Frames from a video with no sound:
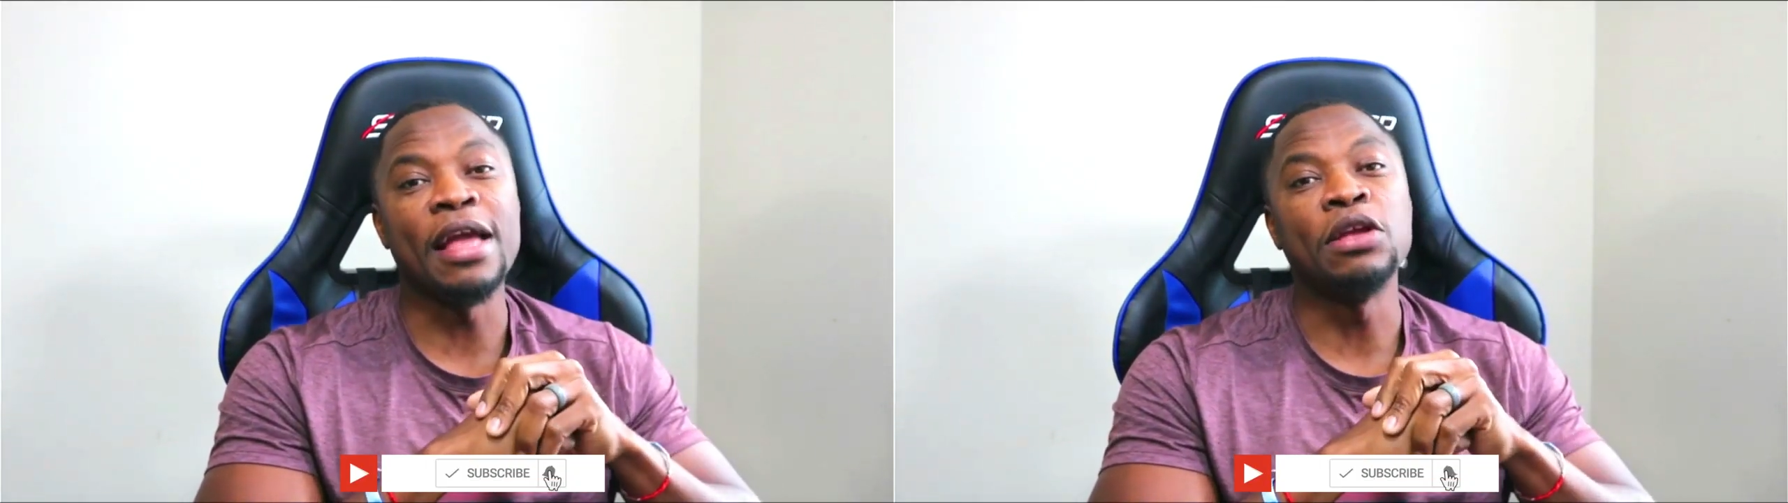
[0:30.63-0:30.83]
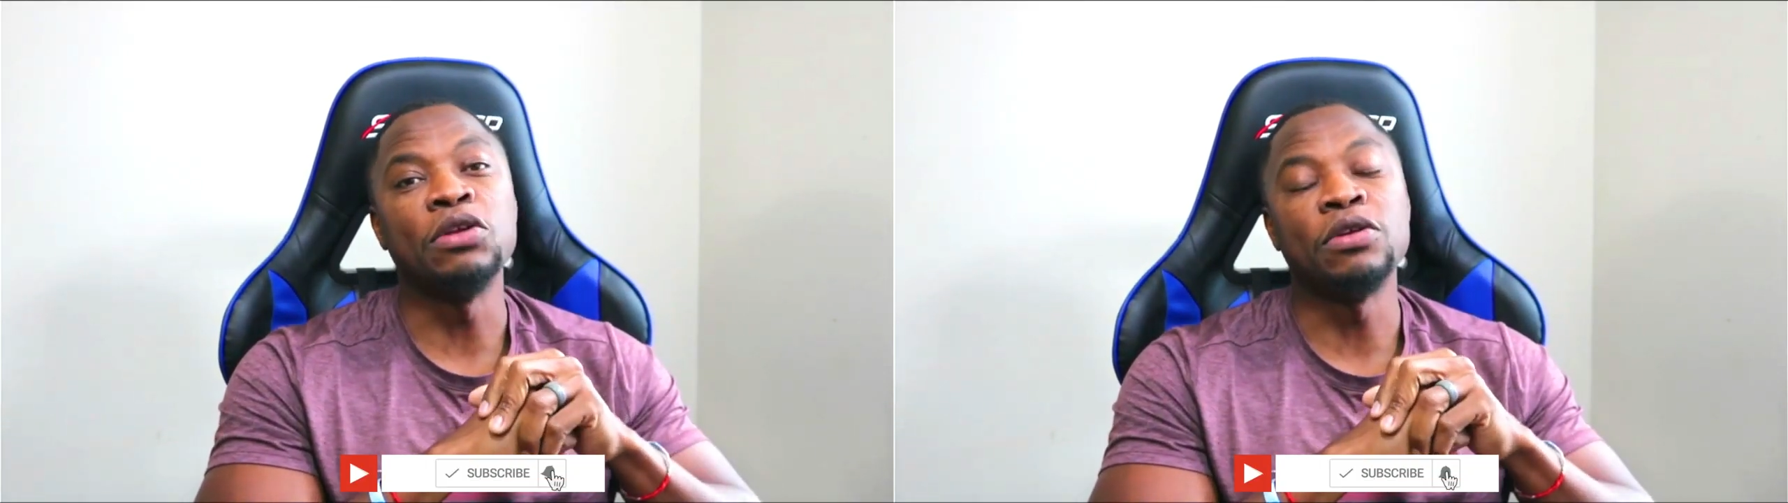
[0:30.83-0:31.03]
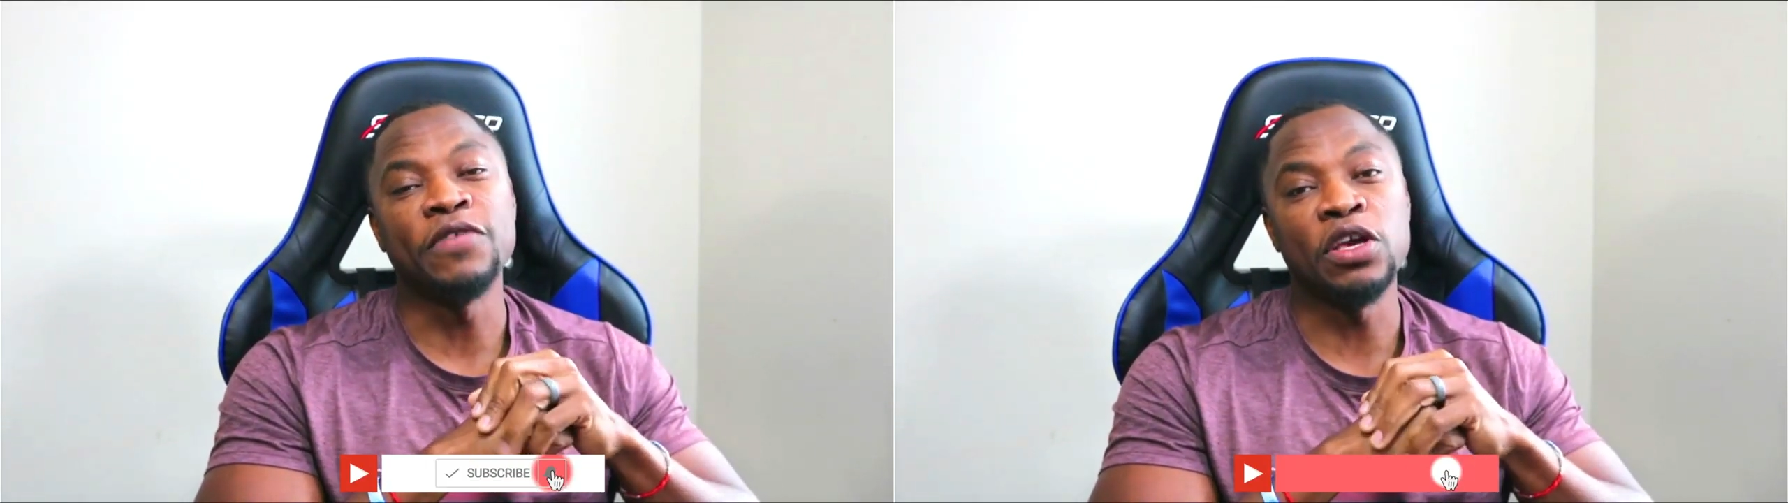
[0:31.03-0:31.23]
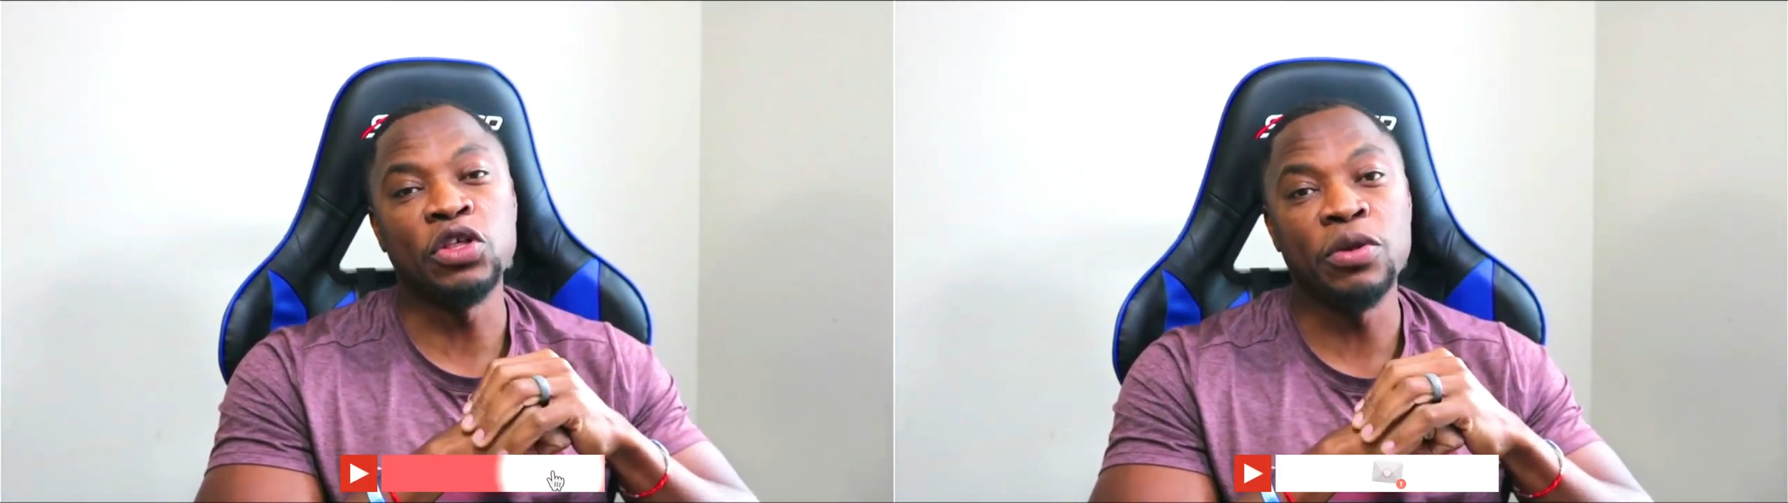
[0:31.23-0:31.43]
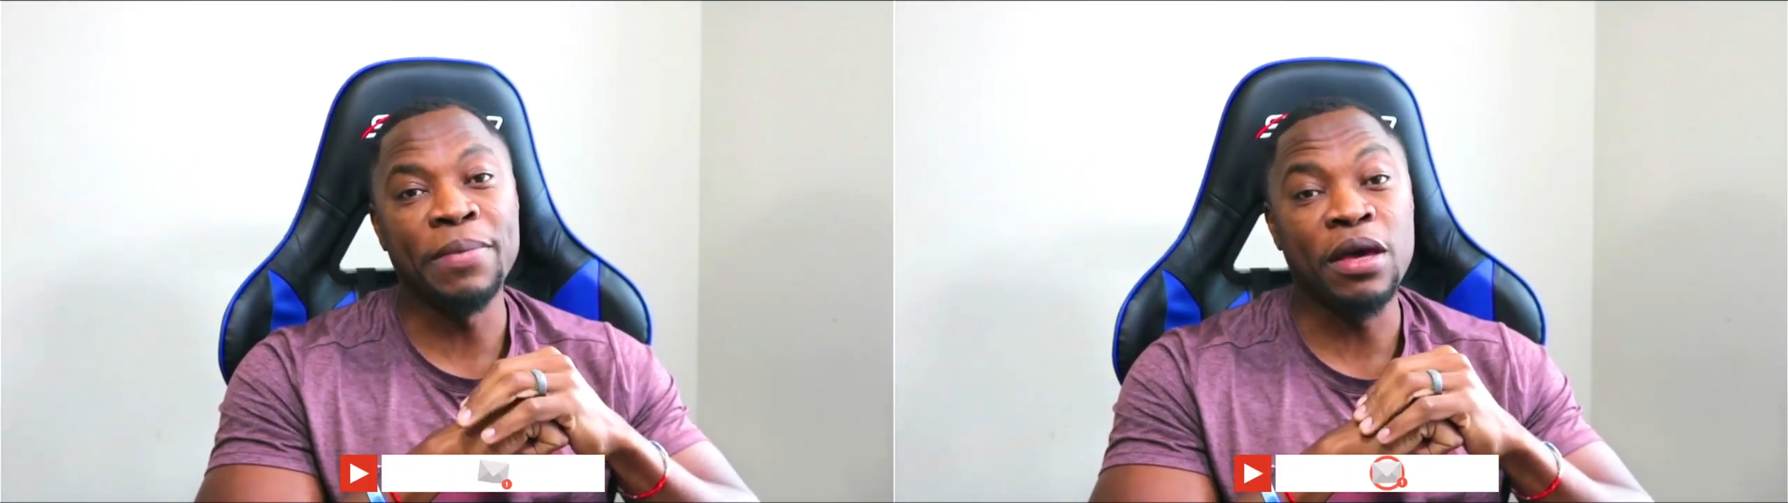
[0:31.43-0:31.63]
and the
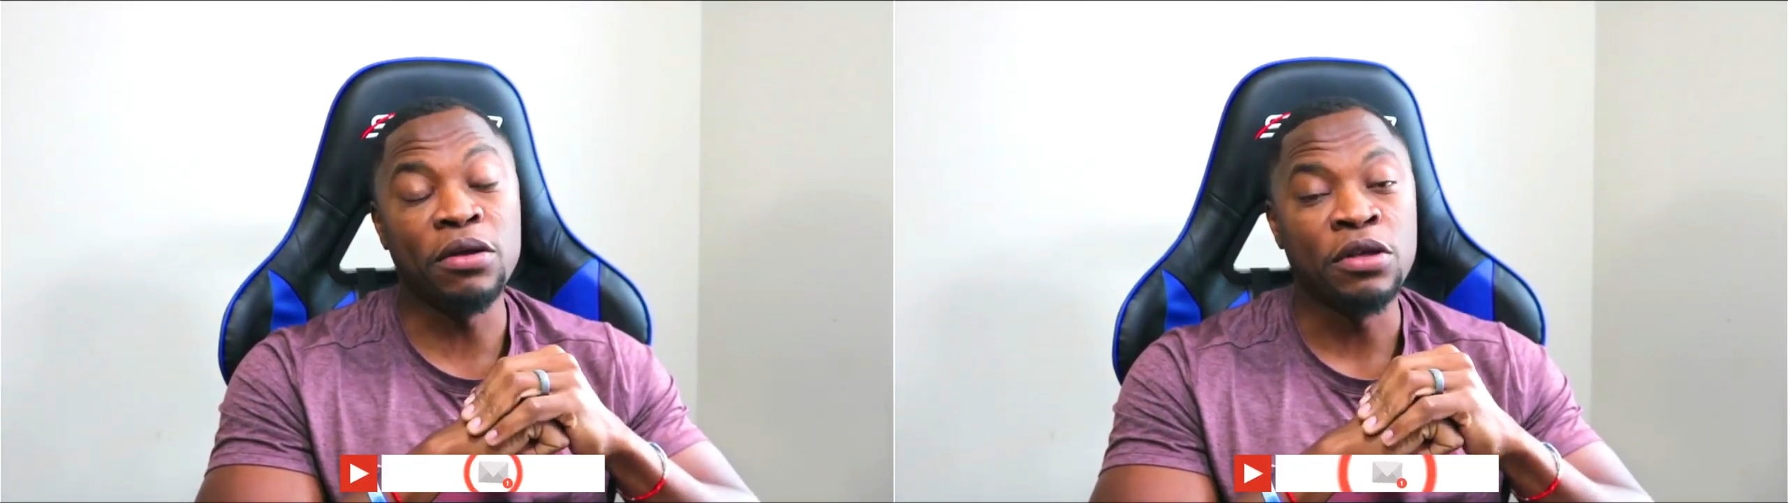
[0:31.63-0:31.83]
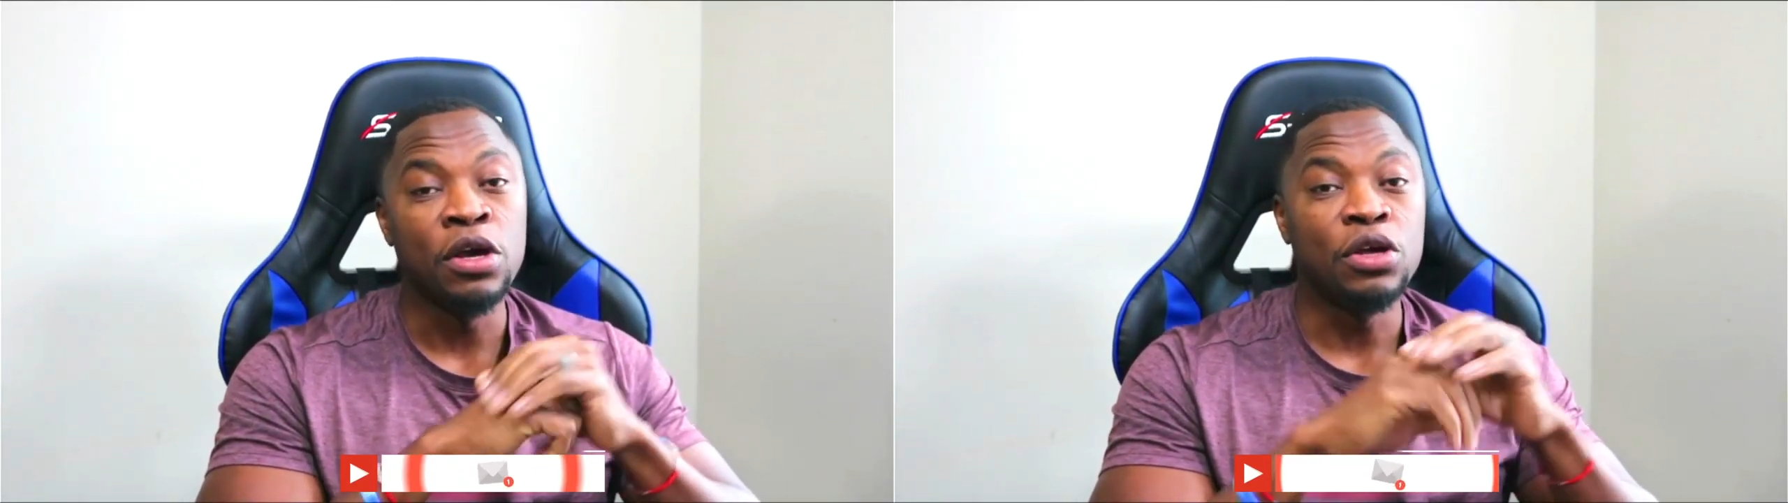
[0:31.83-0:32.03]
notification bell